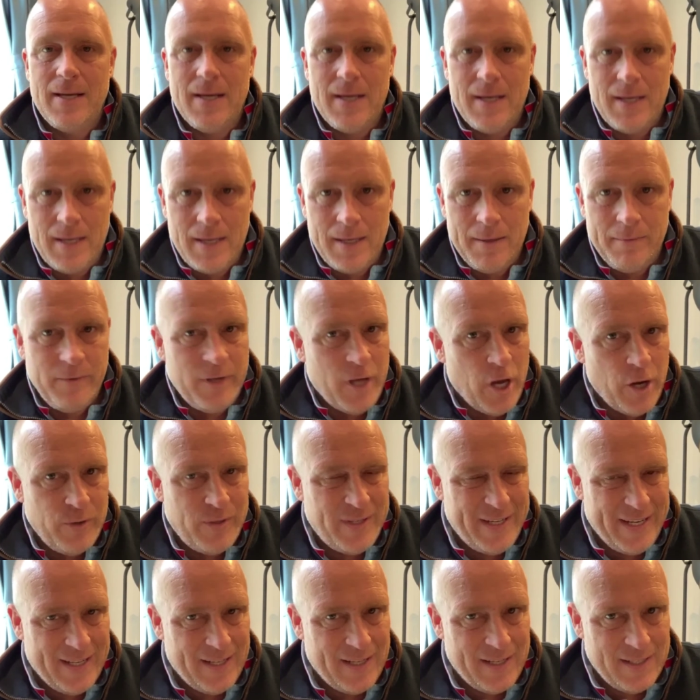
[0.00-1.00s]
No
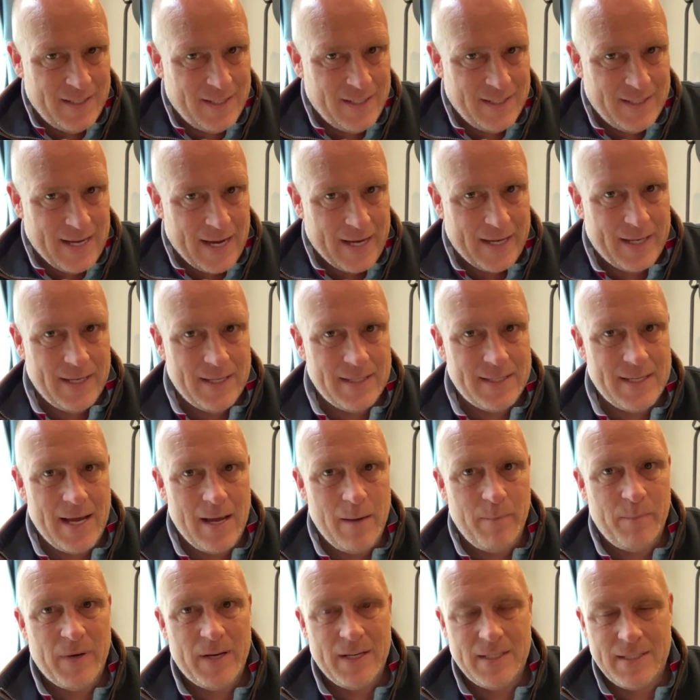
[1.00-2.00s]
deal is exactly the
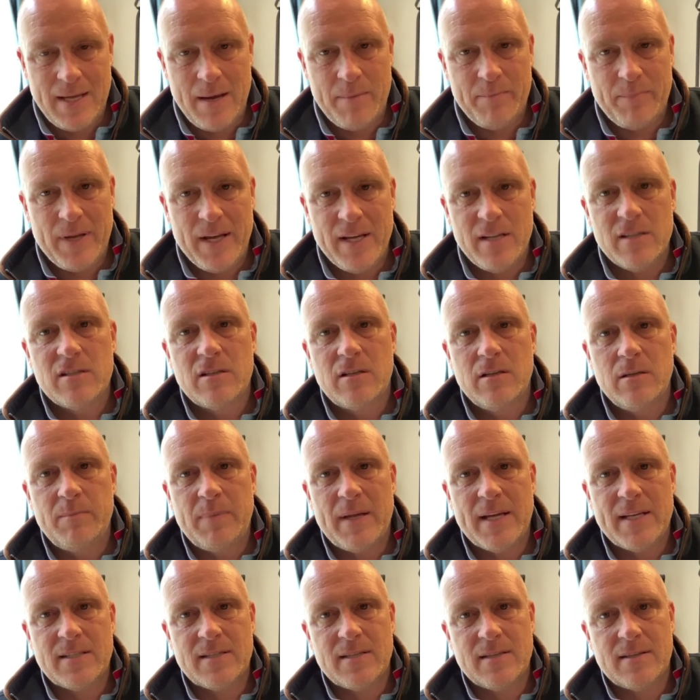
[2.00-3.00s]
same, but a template is a good
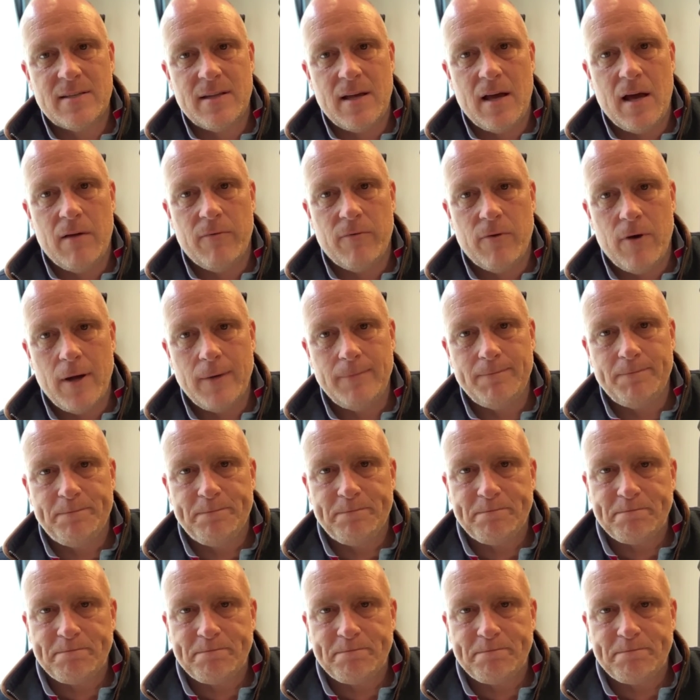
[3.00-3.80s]
place to start, right?